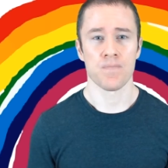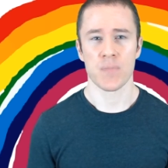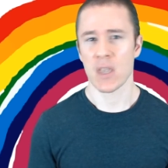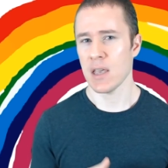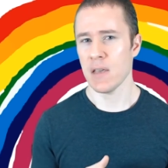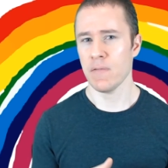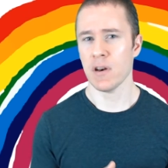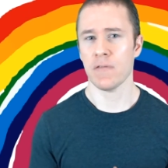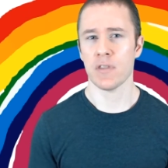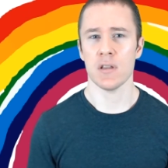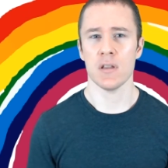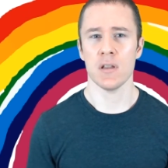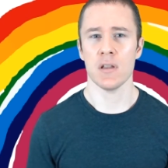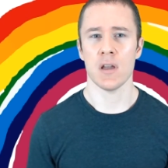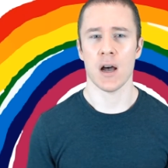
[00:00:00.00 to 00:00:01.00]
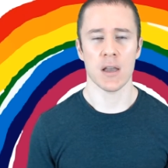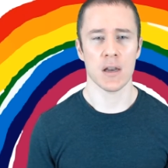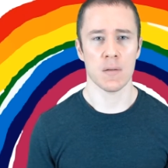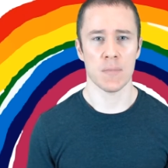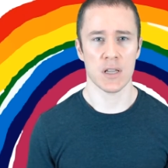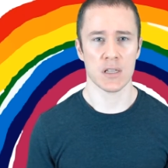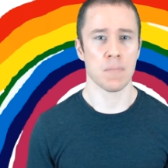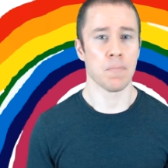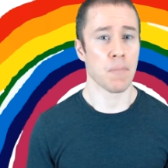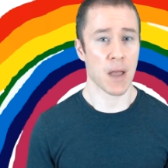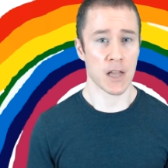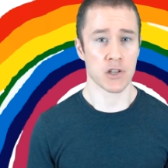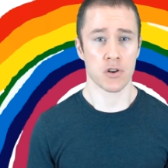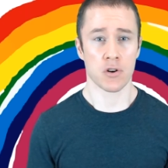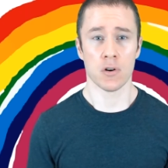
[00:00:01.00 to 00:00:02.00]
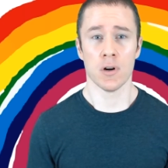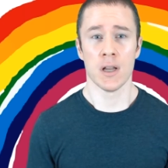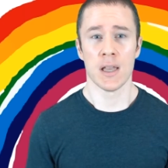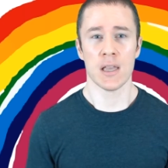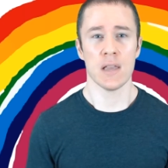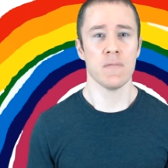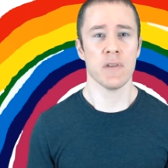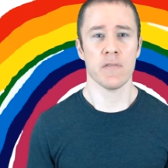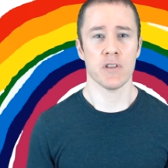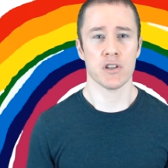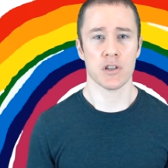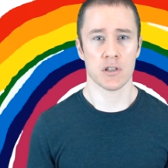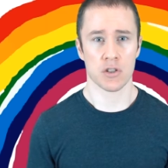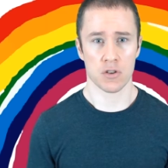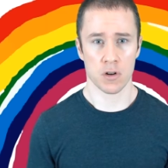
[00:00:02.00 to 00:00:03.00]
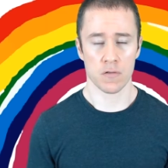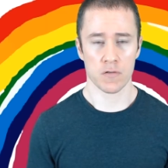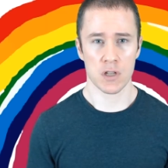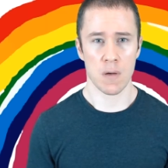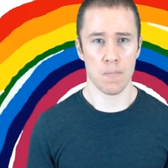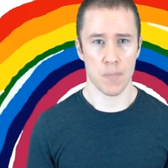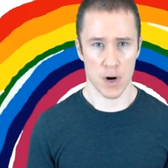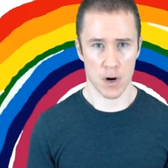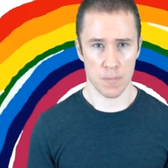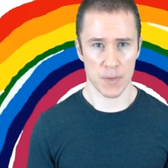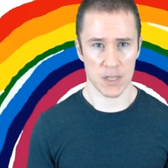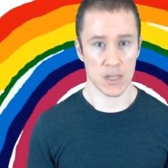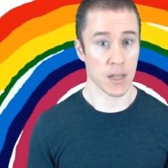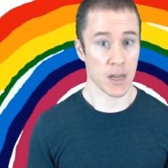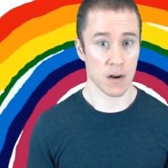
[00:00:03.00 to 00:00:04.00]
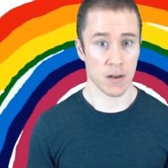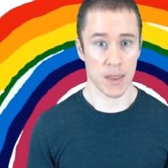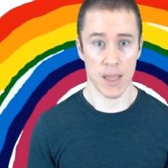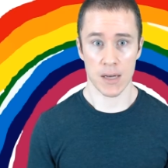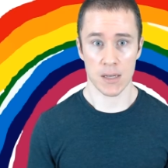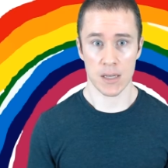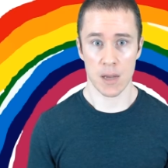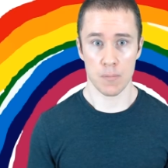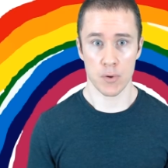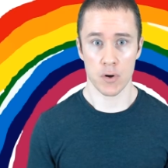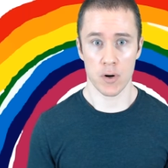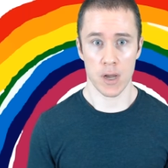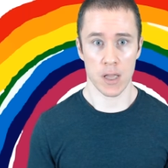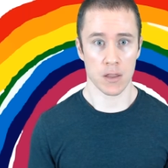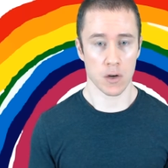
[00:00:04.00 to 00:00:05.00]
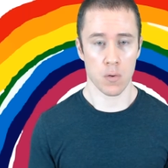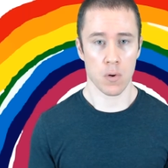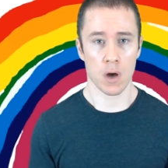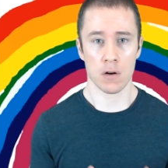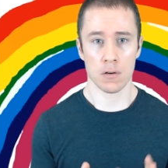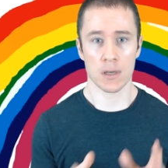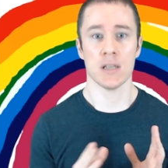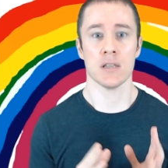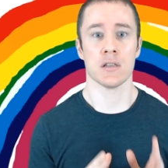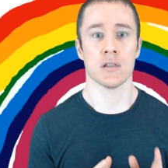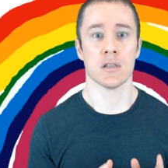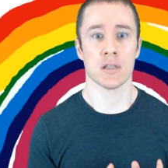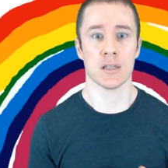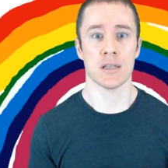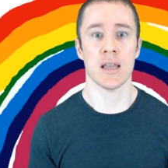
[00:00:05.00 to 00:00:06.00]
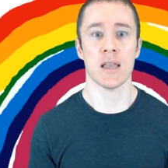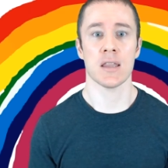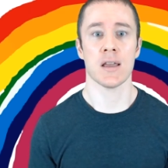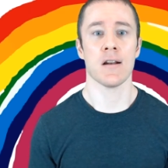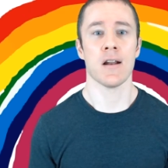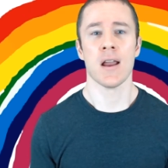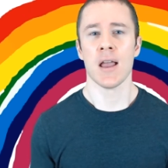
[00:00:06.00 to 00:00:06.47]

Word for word: Even if the item isn't magical, even if it just serves some purpose there in that temple, and the Couatl needs it to stay there,